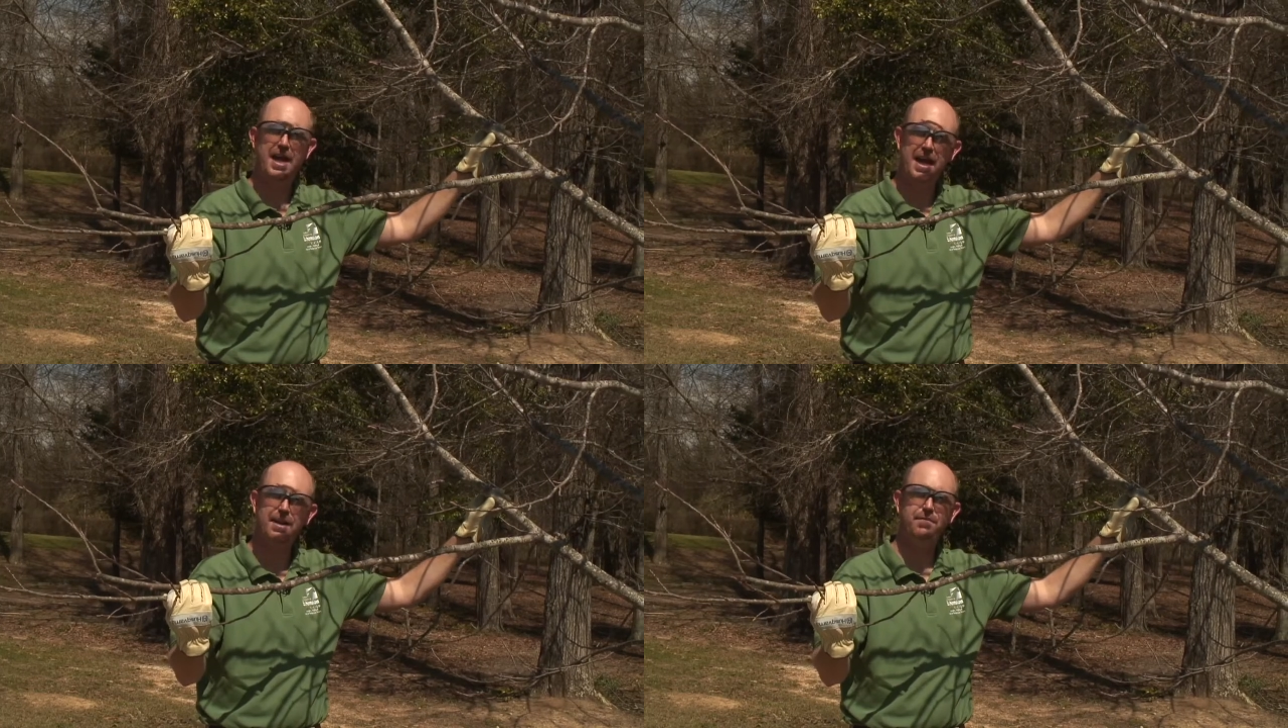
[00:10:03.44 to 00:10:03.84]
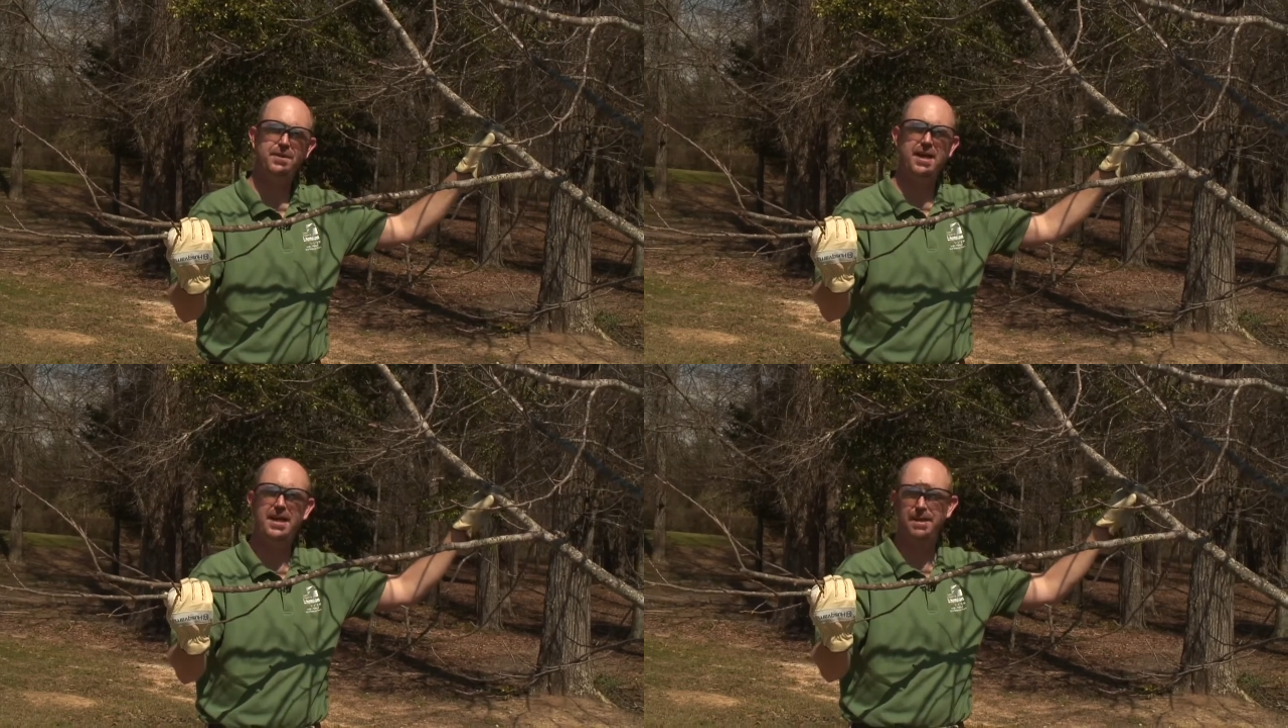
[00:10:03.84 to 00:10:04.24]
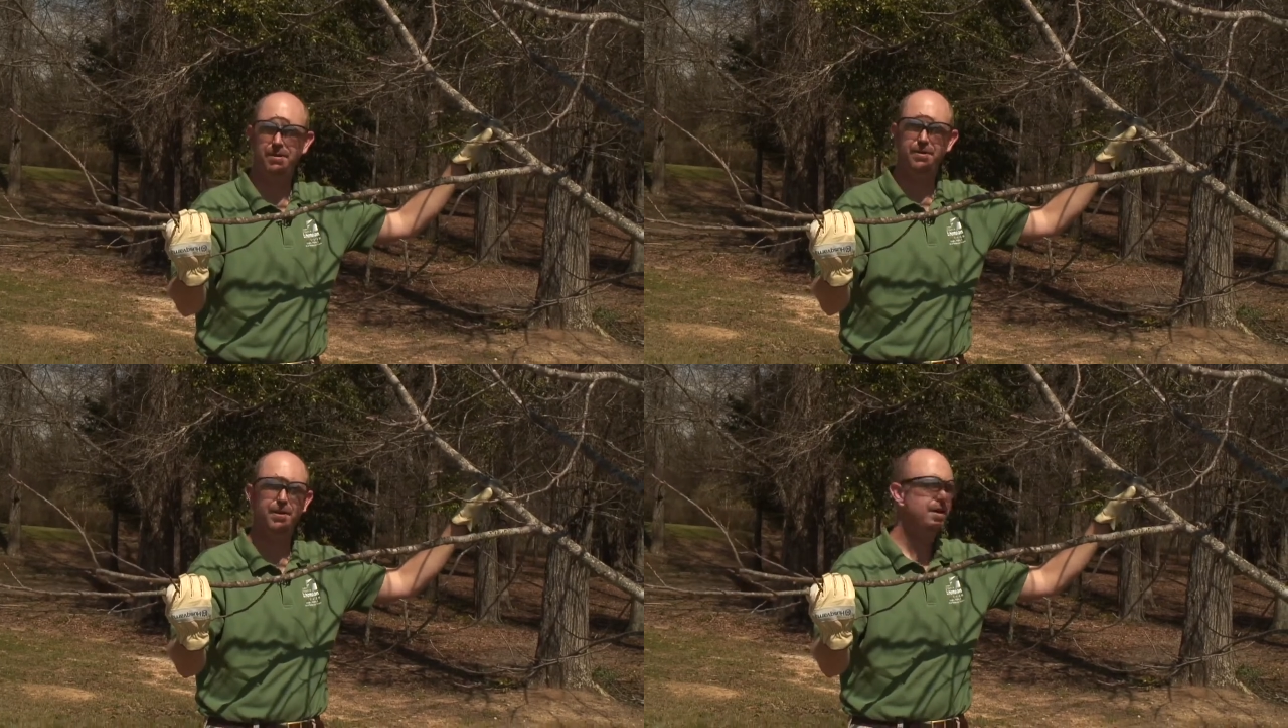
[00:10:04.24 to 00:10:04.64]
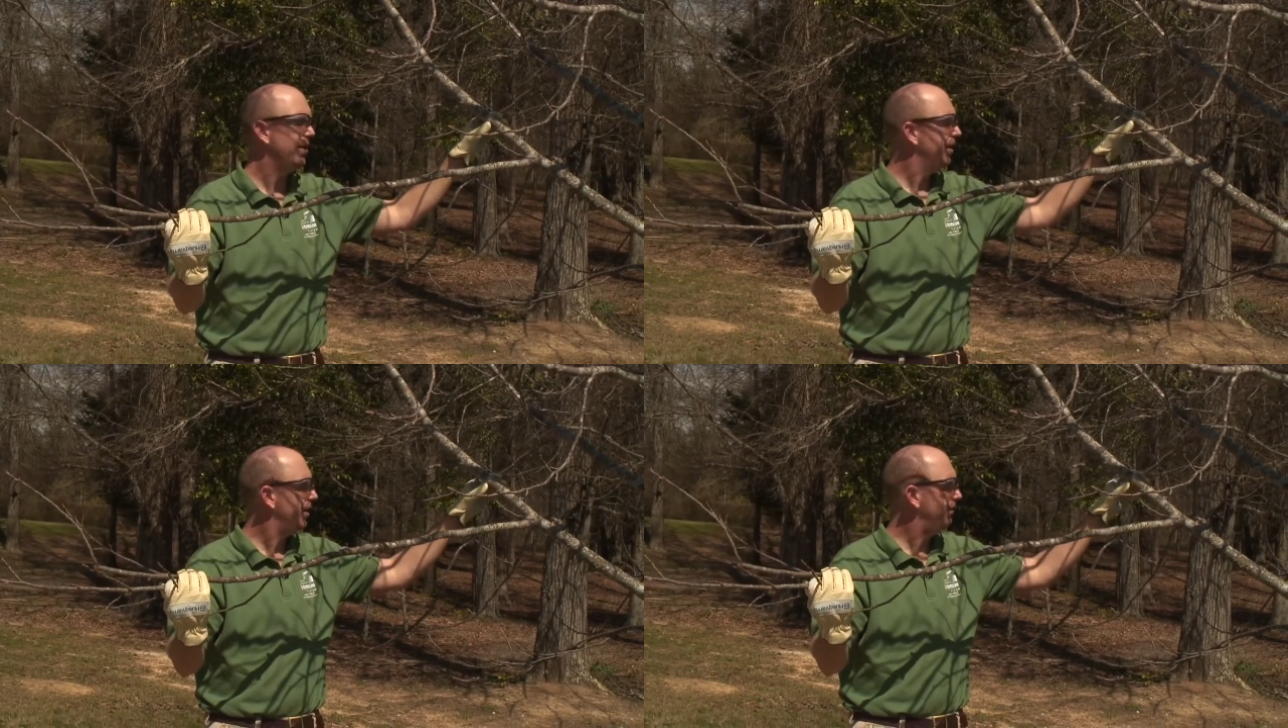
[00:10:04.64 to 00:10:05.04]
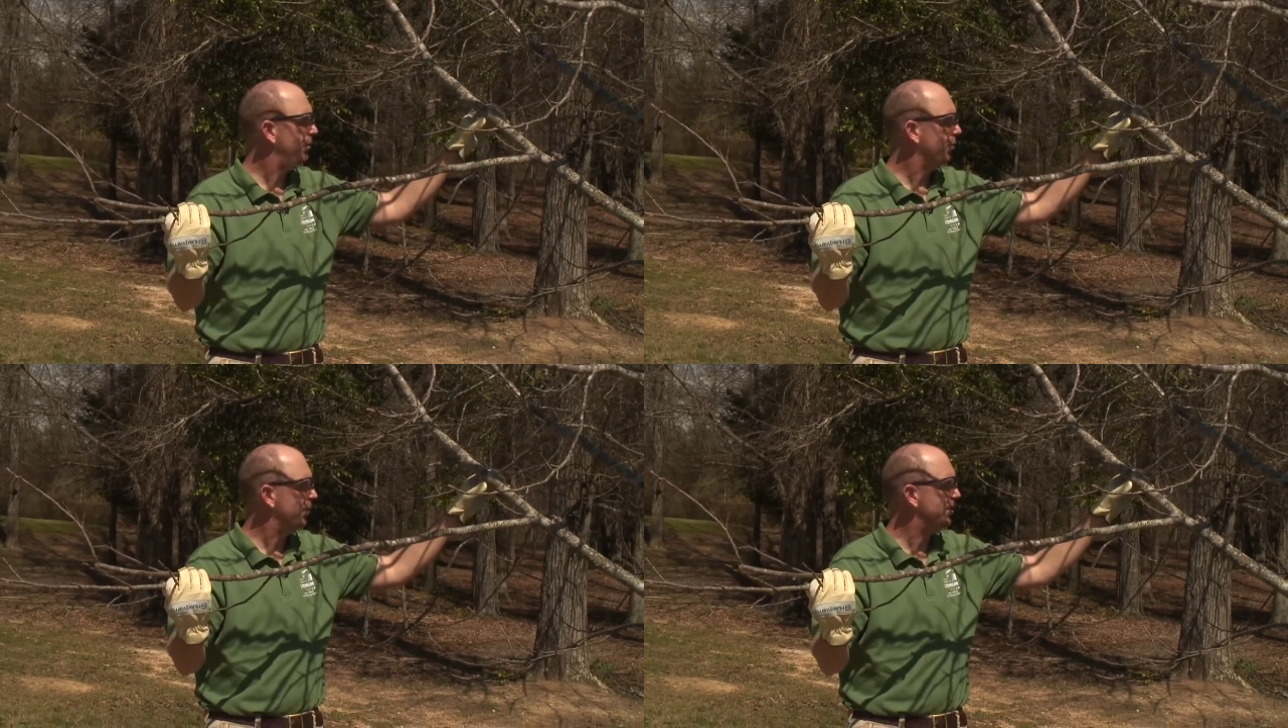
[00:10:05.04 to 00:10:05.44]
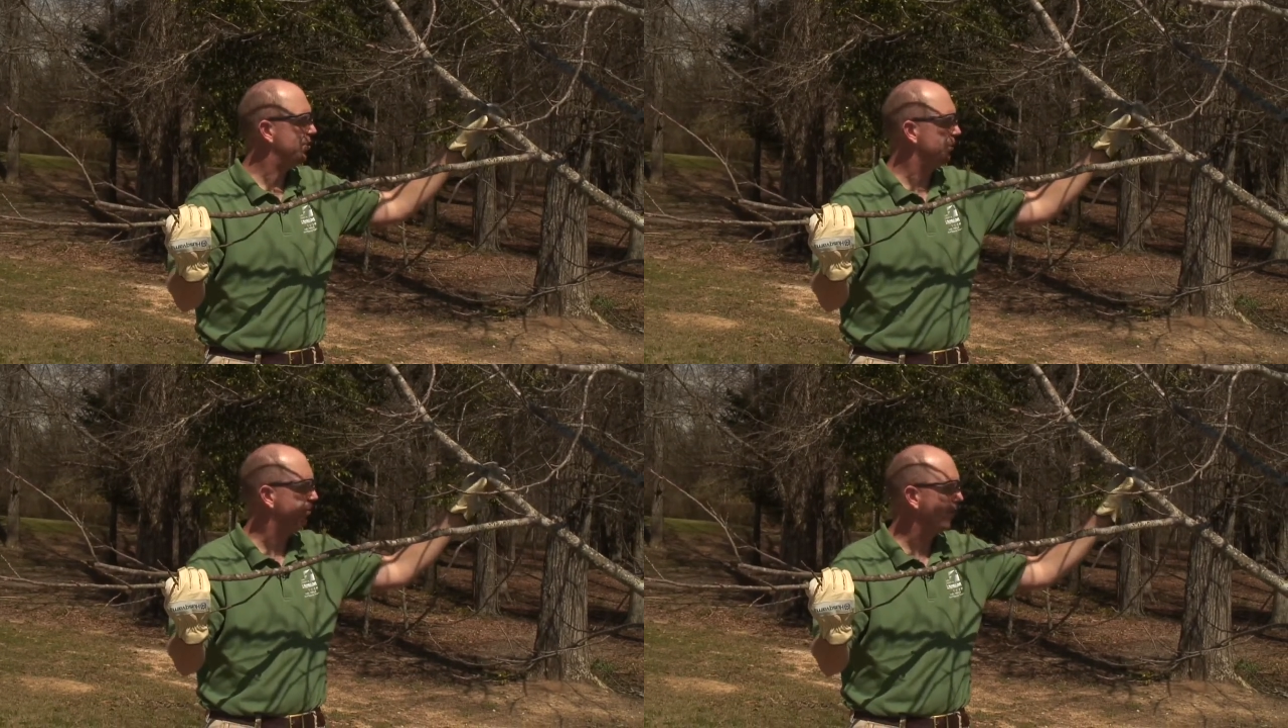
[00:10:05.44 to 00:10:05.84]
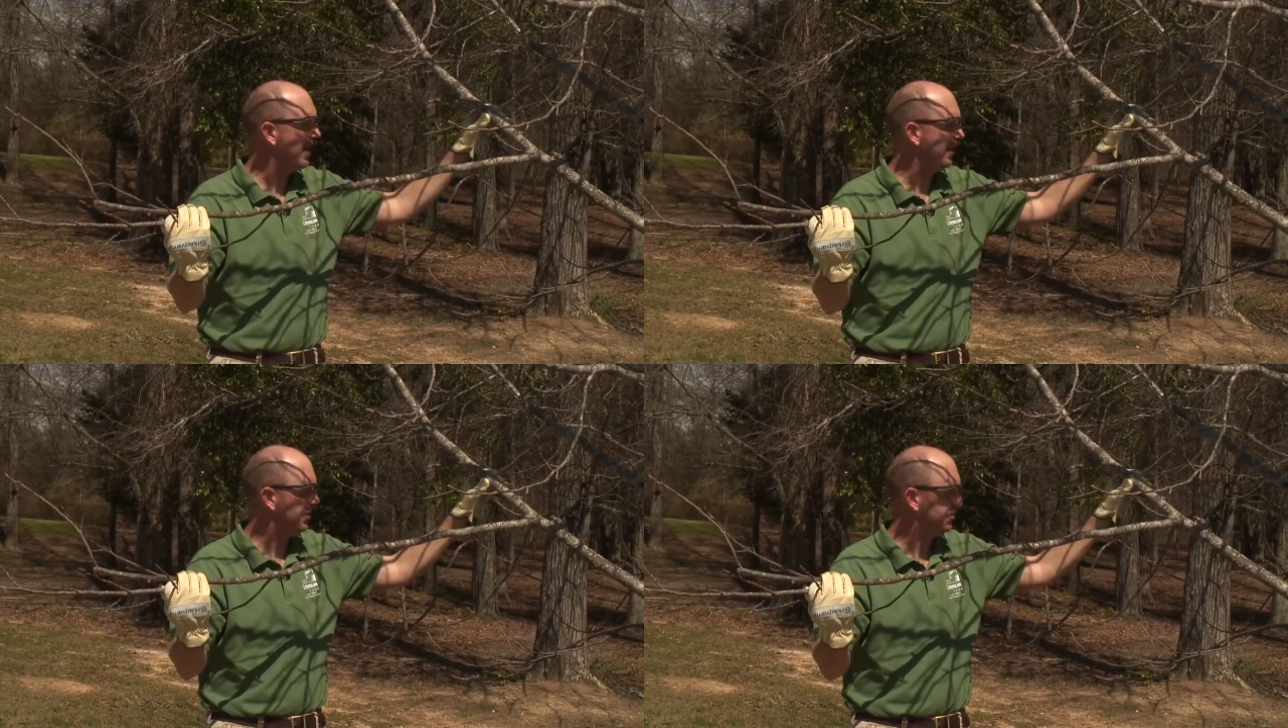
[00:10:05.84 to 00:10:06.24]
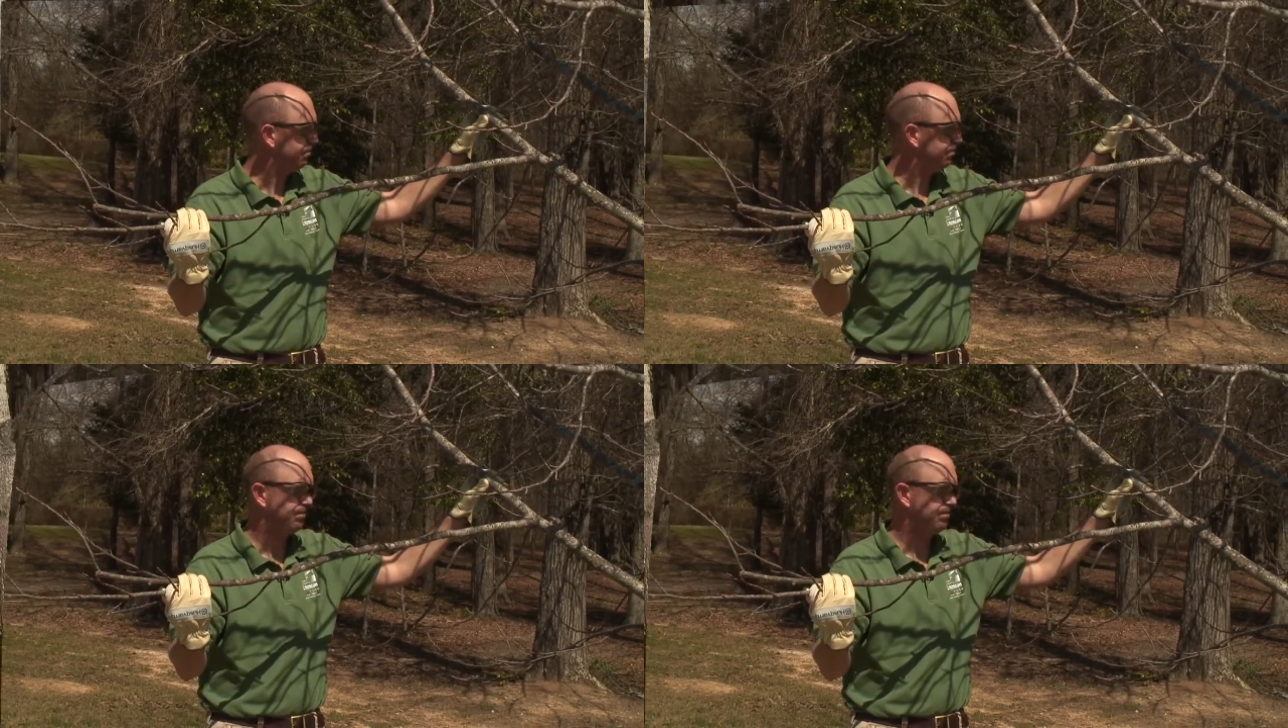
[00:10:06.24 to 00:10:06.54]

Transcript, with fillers: to half the diameter of the original branch.